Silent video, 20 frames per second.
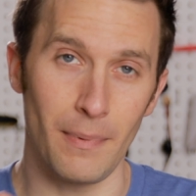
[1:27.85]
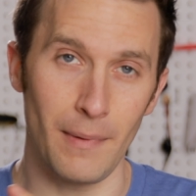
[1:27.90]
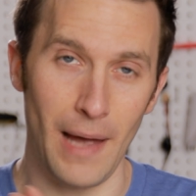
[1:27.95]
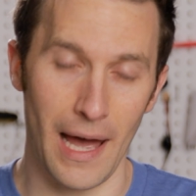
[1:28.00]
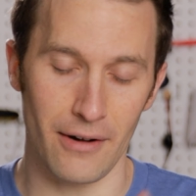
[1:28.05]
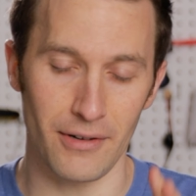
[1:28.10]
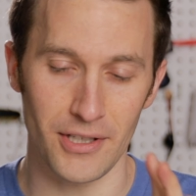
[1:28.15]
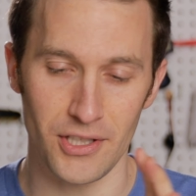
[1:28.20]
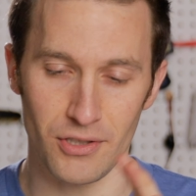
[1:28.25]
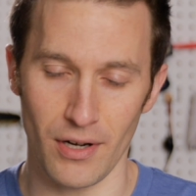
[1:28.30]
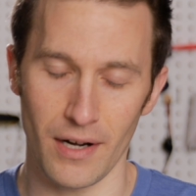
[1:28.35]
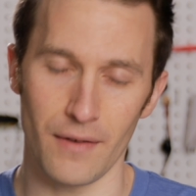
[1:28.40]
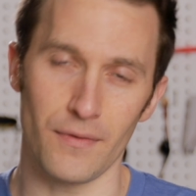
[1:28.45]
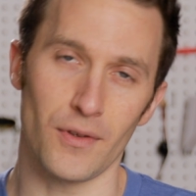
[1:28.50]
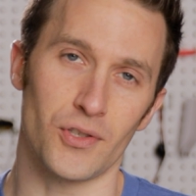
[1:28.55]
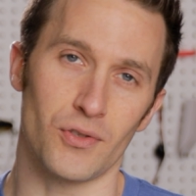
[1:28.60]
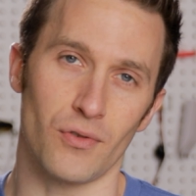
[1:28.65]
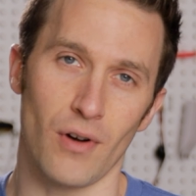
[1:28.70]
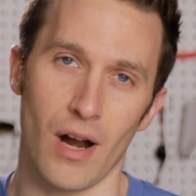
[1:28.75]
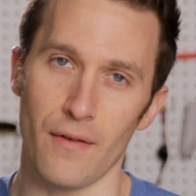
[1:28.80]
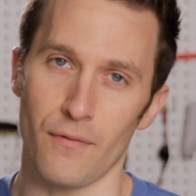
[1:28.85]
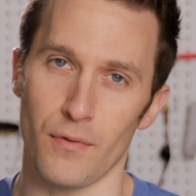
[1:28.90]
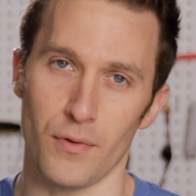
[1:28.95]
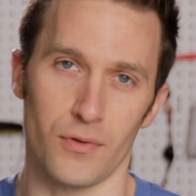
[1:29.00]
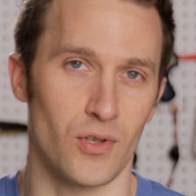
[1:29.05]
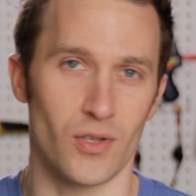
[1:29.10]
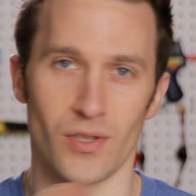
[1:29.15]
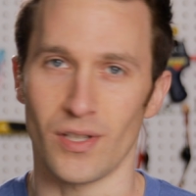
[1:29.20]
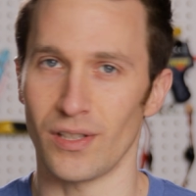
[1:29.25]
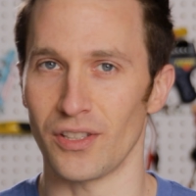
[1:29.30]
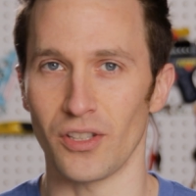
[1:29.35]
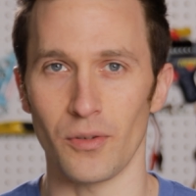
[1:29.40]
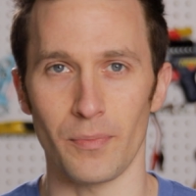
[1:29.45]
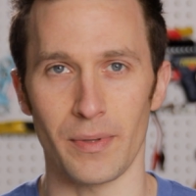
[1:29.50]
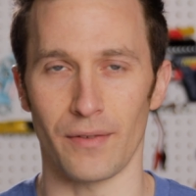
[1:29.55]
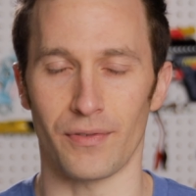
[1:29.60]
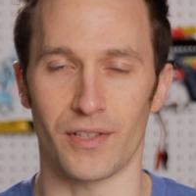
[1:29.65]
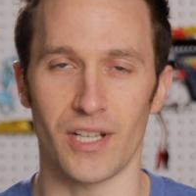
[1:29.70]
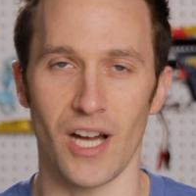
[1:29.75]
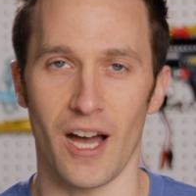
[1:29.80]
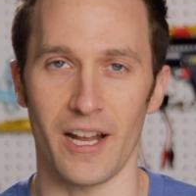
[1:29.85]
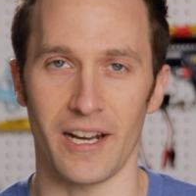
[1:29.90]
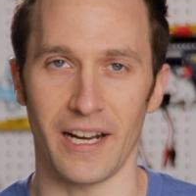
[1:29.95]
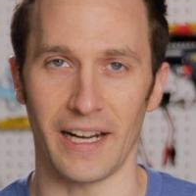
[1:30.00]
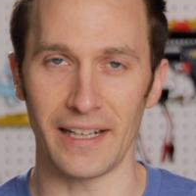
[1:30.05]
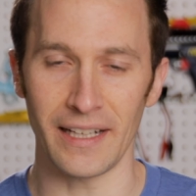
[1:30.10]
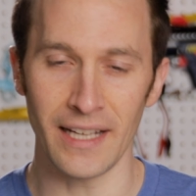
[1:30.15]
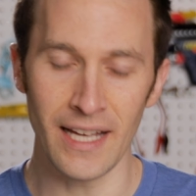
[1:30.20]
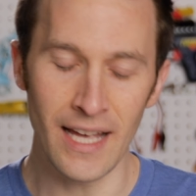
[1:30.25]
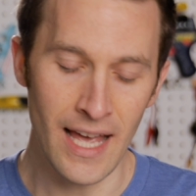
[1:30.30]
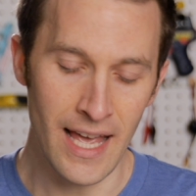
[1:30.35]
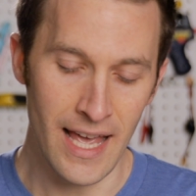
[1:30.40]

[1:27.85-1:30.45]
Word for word: battery tray of the Stryfe with just a little bit of cutting.